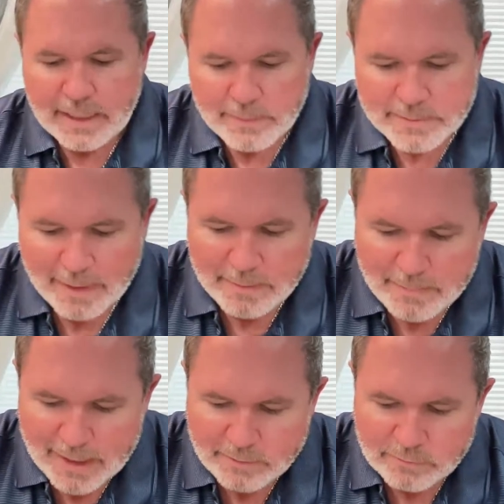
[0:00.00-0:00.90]
that was my
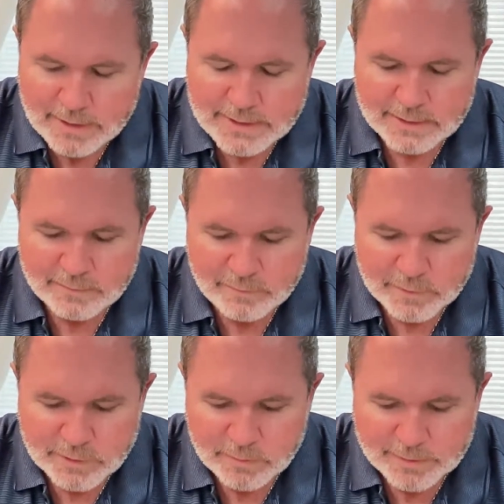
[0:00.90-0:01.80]
main reason
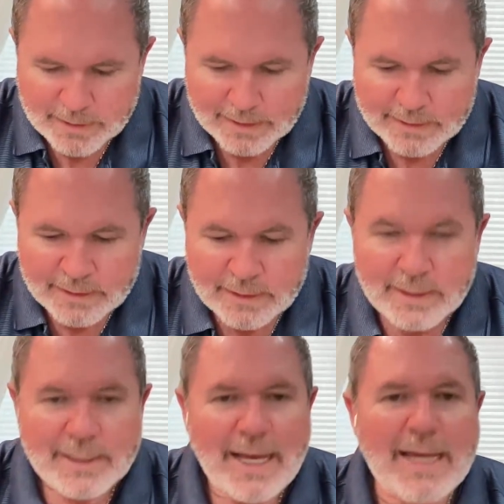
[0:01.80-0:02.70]
for doing that.
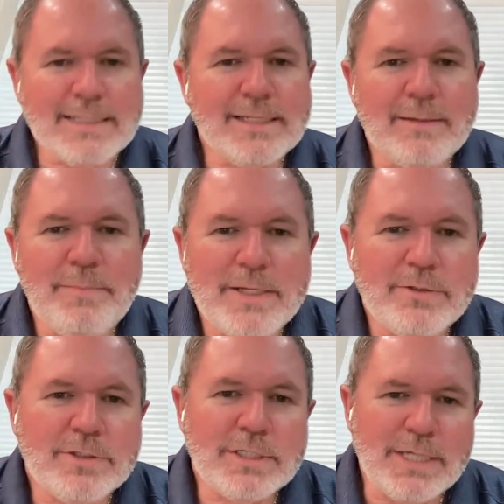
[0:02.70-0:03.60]
I still have
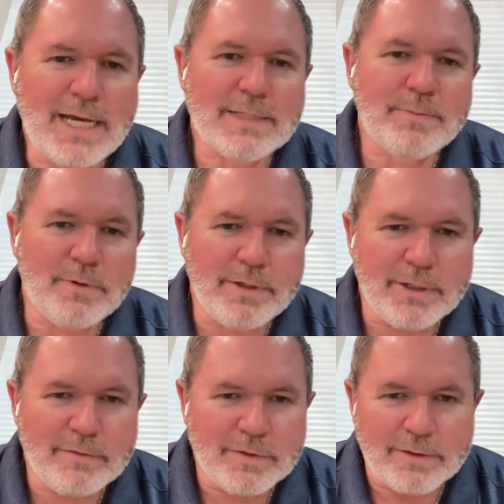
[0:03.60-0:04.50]
pictures of Jasper on
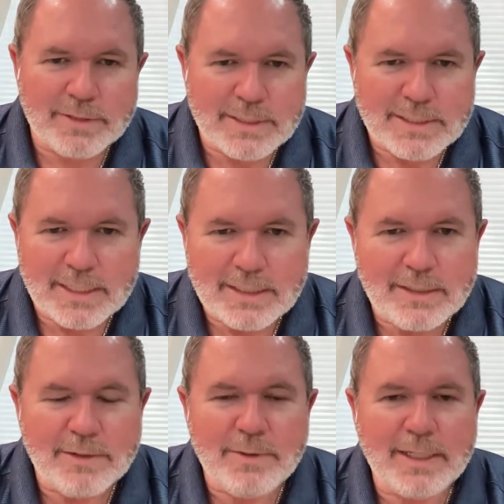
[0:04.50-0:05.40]
there, for goodness sake.
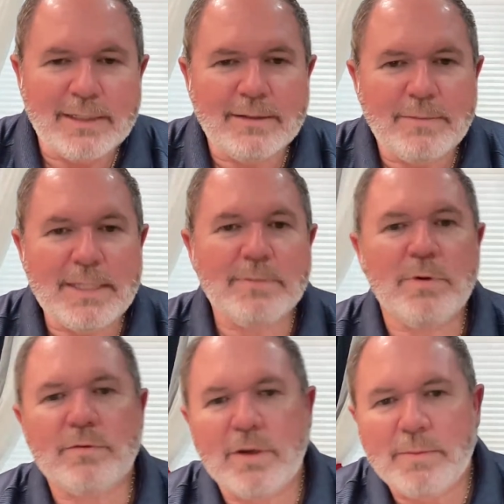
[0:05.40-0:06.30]
Like he's
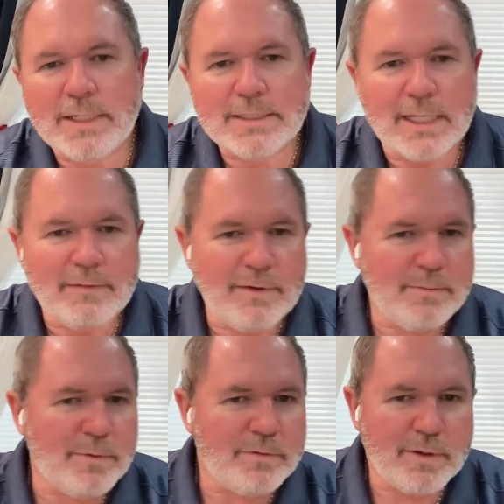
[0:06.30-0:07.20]
moved on with his life.
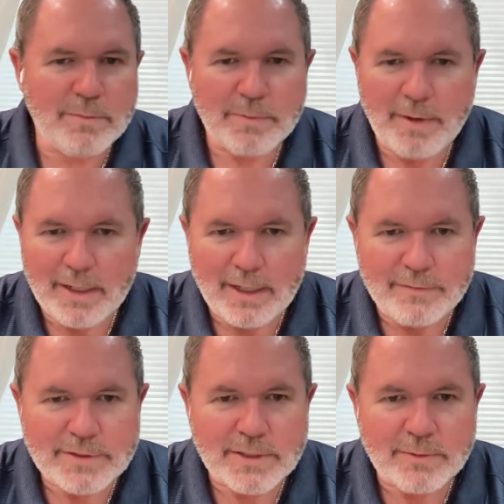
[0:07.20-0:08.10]
I've moved on with my
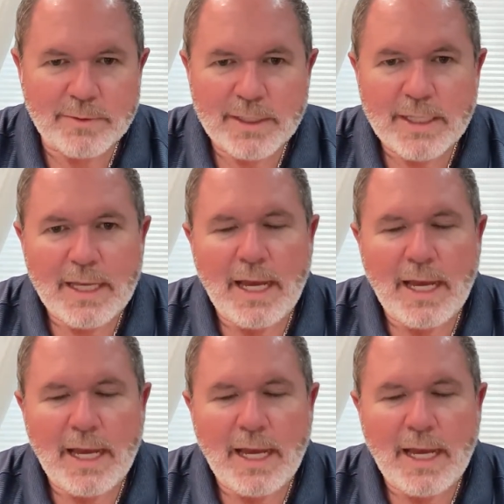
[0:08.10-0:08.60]
life. So